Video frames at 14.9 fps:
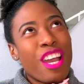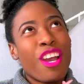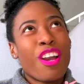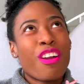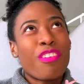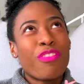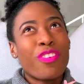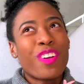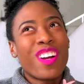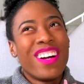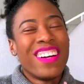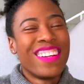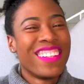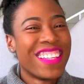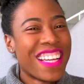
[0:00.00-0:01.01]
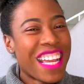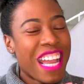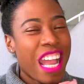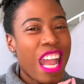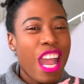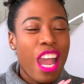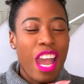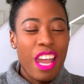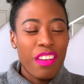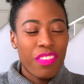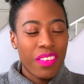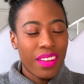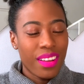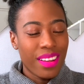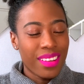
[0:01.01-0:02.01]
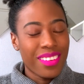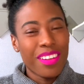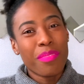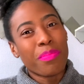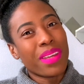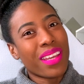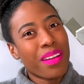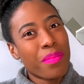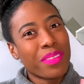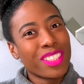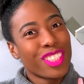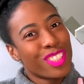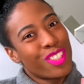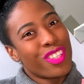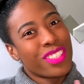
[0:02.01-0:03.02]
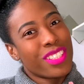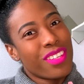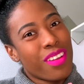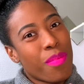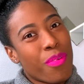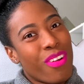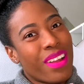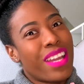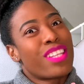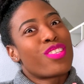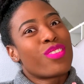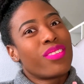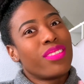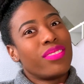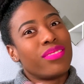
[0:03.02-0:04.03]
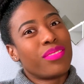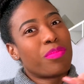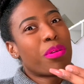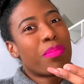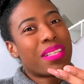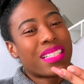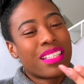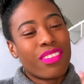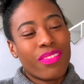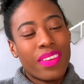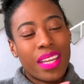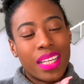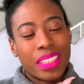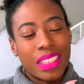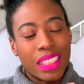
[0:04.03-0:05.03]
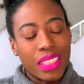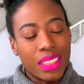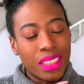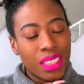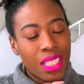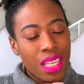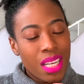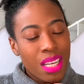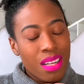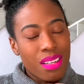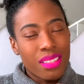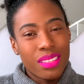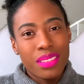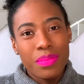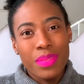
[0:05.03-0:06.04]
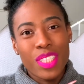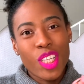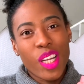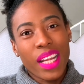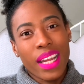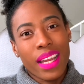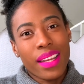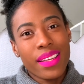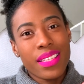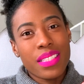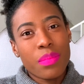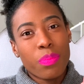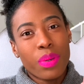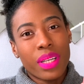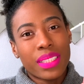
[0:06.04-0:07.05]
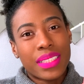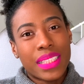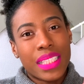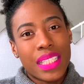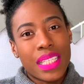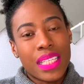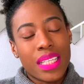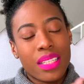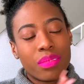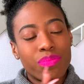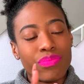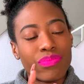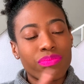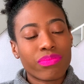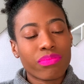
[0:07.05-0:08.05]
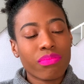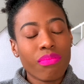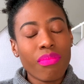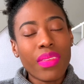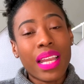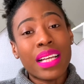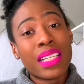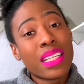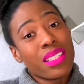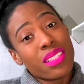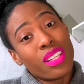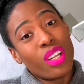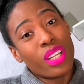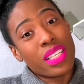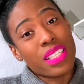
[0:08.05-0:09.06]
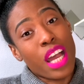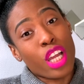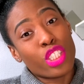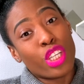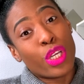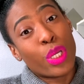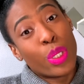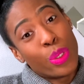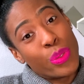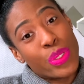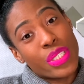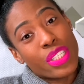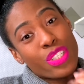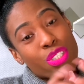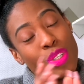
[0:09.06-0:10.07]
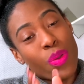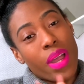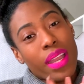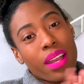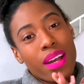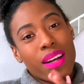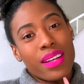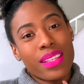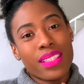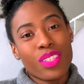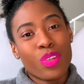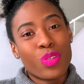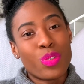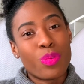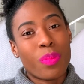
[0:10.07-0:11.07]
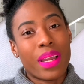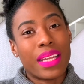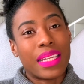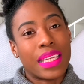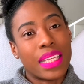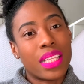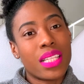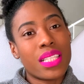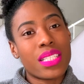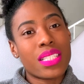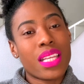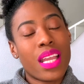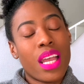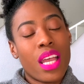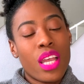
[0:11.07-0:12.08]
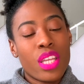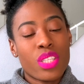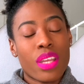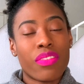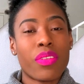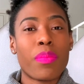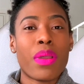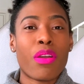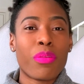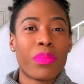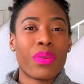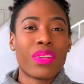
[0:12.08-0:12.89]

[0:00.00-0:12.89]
I forgot. I forgot. Not me coming to talk to you about ghetto with my missing fingernail. Sorry guys, but the nail salon is actually closed, so I can't go do my nails. So you have to bear with me in